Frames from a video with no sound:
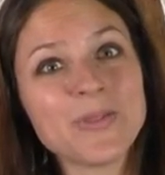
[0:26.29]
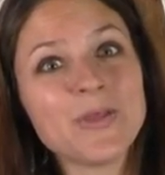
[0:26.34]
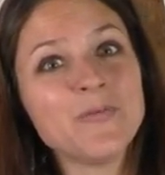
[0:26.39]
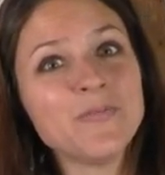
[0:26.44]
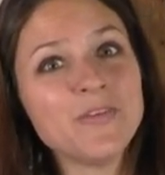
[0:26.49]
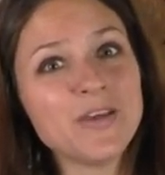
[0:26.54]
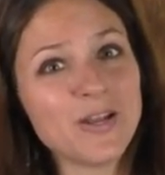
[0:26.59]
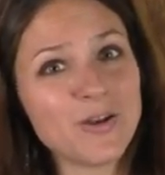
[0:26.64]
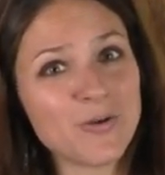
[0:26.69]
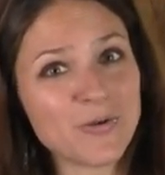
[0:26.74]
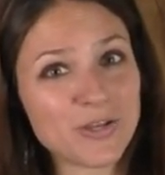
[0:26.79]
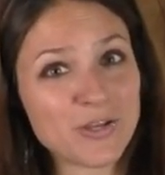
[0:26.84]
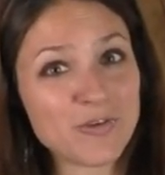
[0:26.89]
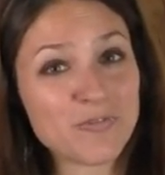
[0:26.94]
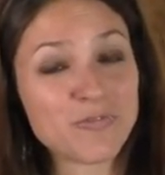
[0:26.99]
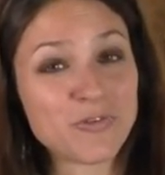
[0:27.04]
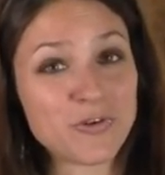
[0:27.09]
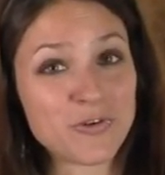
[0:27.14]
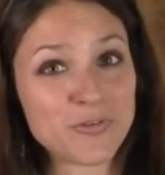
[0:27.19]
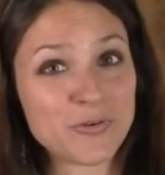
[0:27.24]
We are looking
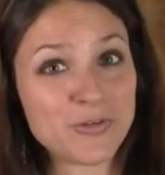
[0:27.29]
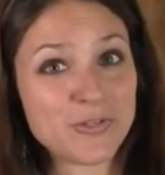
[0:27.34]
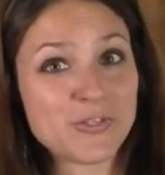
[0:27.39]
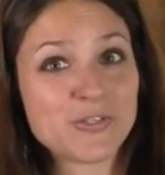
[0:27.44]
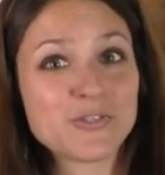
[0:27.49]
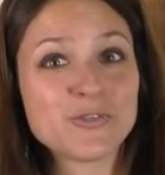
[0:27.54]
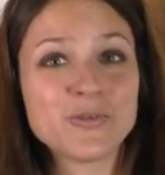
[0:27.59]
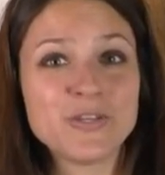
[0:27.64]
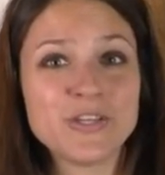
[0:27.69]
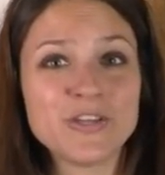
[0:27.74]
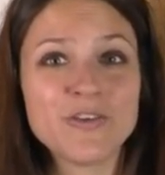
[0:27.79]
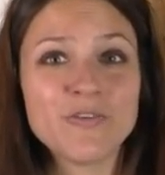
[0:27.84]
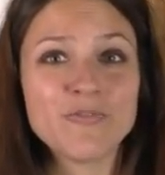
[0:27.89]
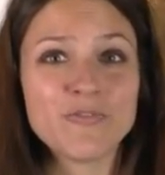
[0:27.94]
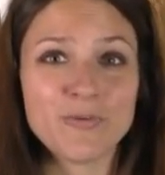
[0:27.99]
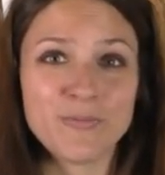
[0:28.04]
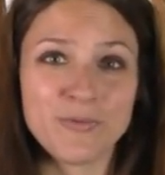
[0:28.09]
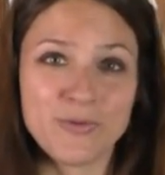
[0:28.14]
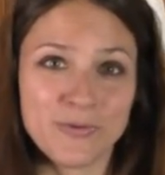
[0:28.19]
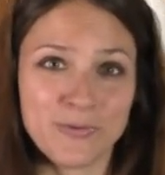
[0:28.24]
forward to hearing
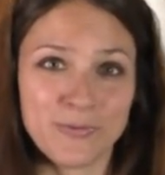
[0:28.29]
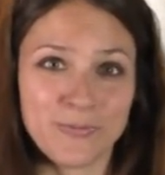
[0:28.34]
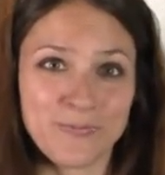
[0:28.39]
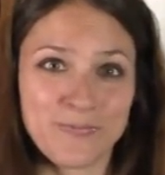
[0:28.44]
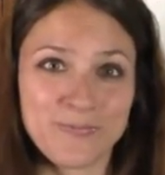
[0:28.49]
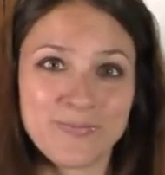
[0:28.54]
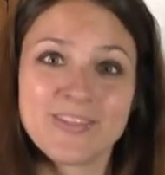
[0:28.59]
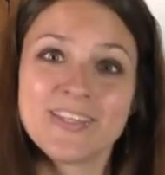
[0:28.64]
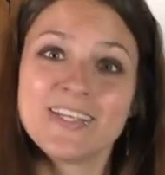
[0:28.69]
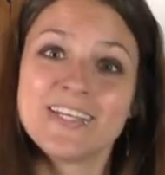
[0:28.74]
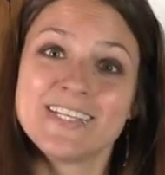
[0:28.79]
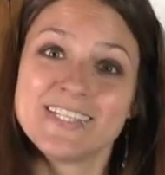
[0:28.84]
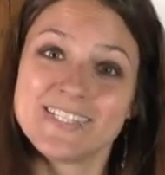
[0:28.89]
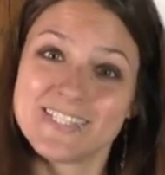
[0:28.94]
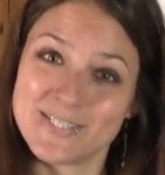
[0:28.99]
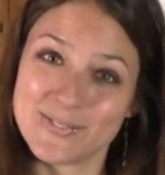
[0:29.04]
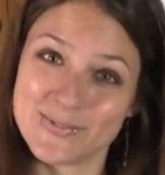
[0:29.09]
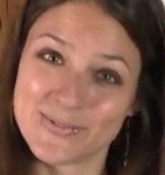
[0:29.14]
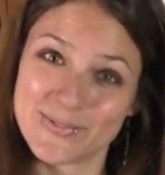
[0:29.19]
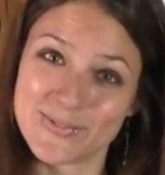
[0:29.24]
from you.
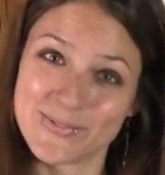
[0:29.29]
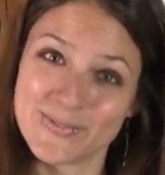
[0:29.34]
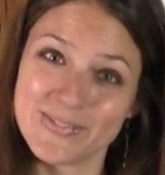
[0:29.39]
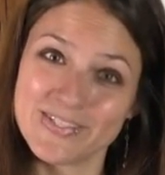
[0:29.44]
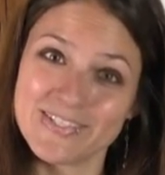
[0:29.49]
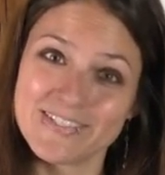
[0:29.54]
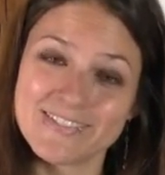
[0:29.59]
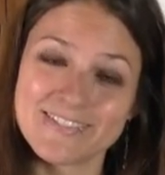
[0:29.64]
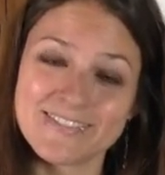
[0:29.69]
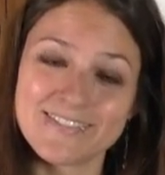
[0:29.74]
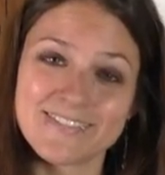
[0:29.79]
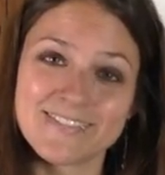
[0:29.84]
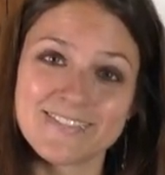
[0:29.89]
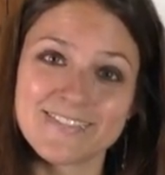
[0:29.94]
See you soon!